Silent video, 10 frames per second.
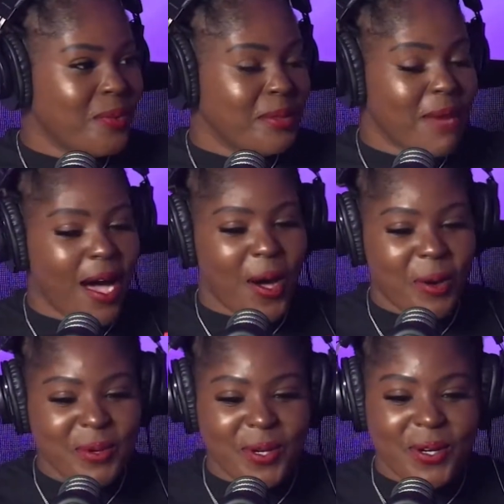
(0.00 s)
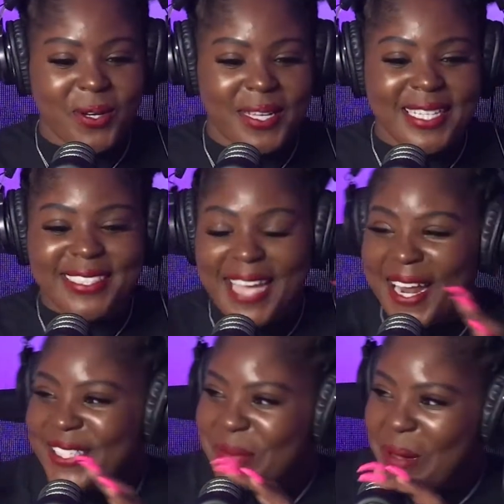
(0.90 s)
with my homegirl.
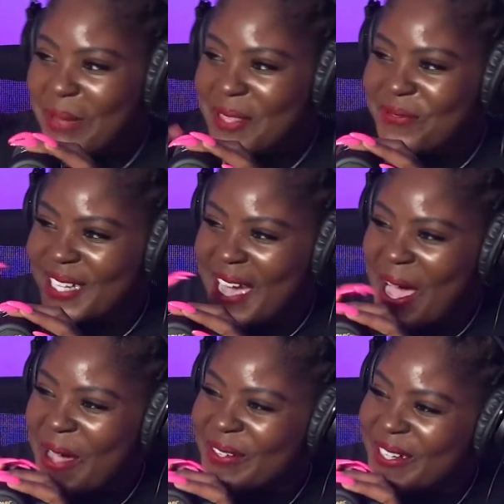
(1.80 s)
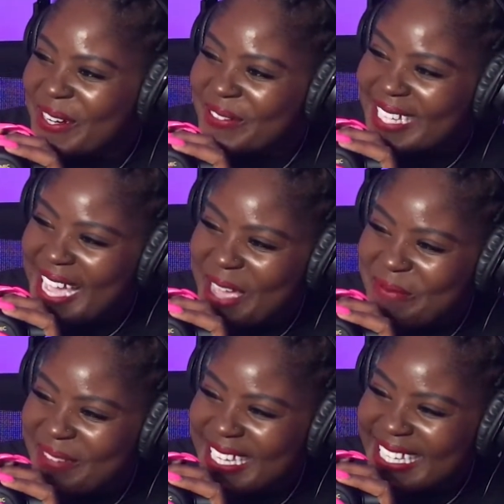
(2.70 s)
Shout out to my motherfucking homegirl. We
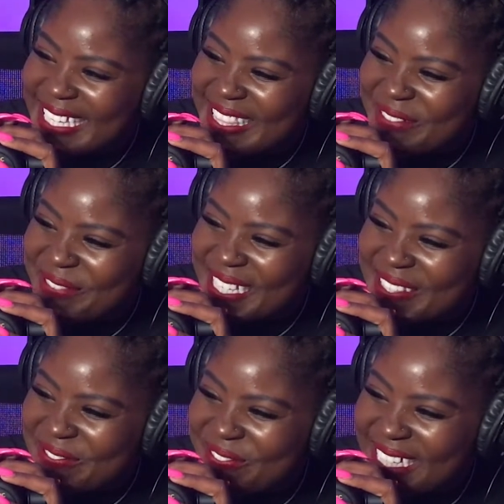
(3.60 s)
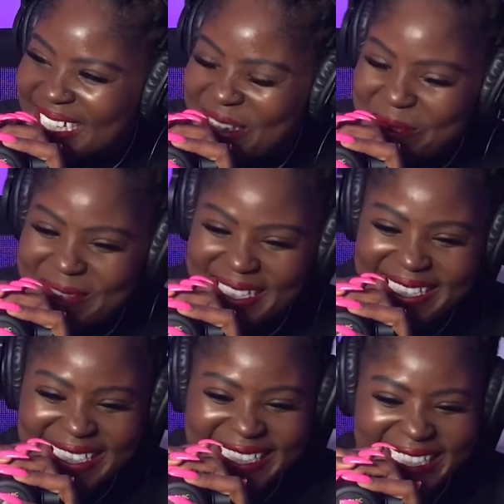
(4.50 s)
got Mick in the motherfucking
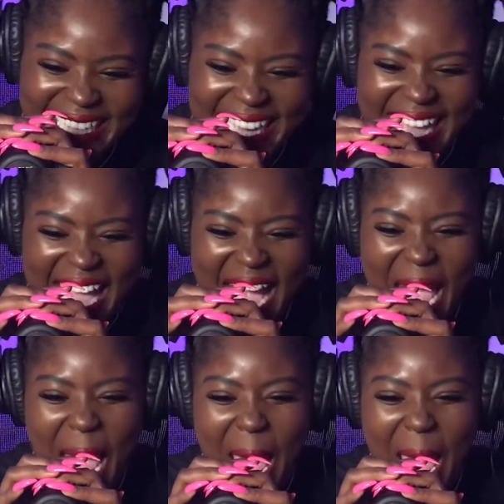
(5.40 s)
building.